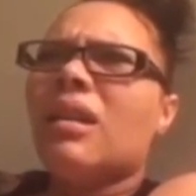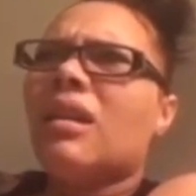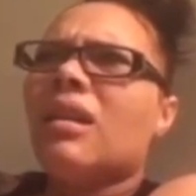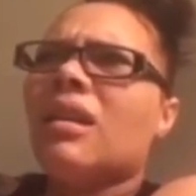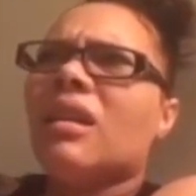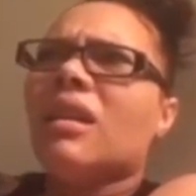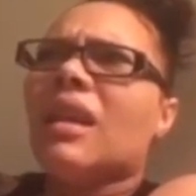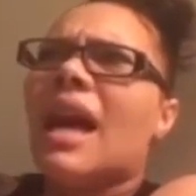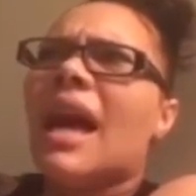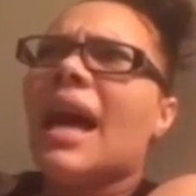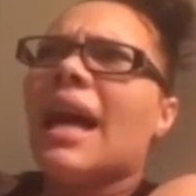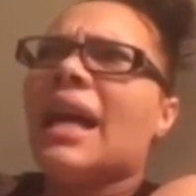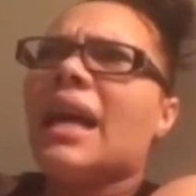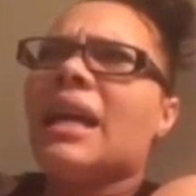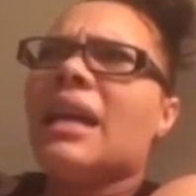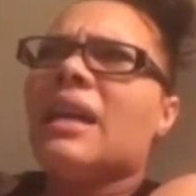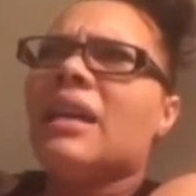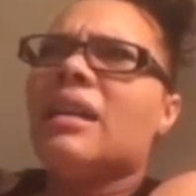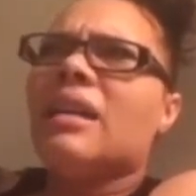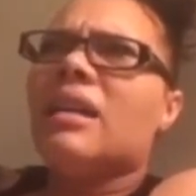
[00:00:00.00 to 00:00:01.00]

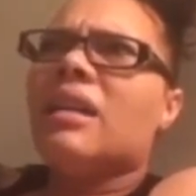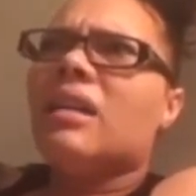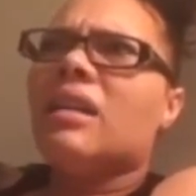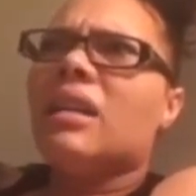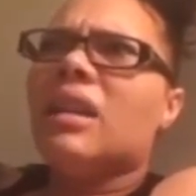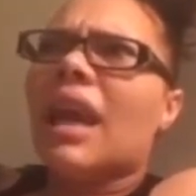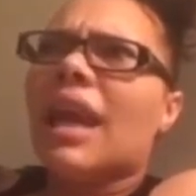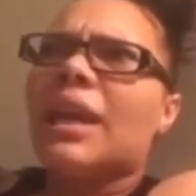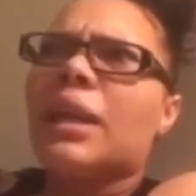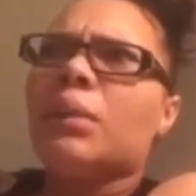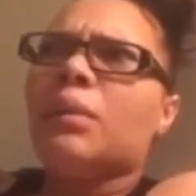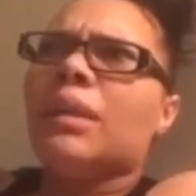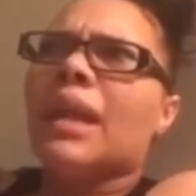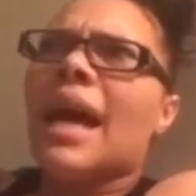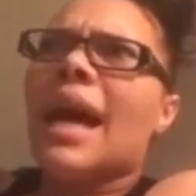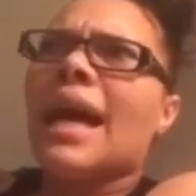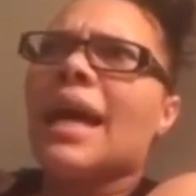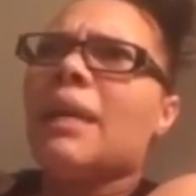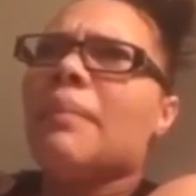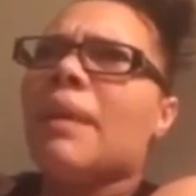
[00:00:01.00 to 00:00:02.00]
lying like you
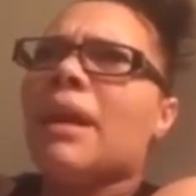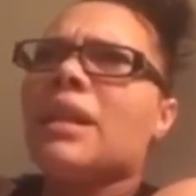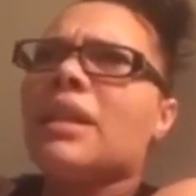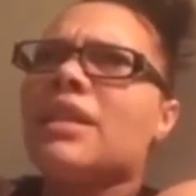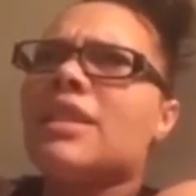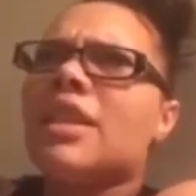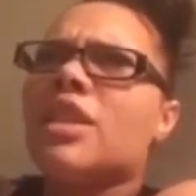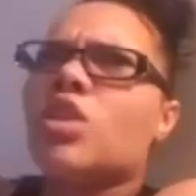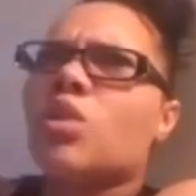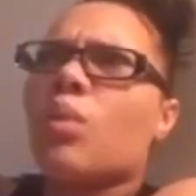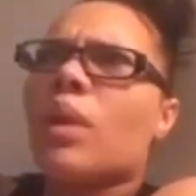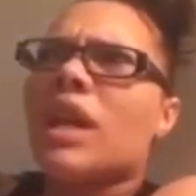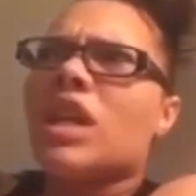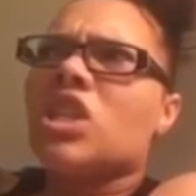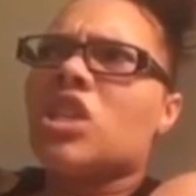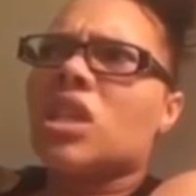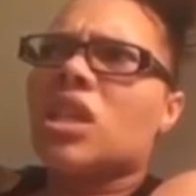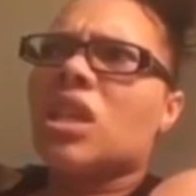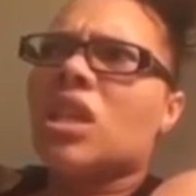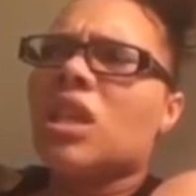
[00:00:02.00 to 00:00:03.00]
lied about the
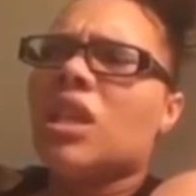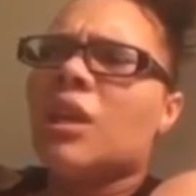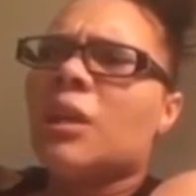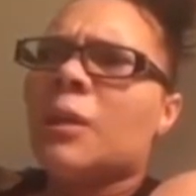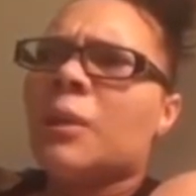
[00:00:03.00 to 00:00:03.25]
situation,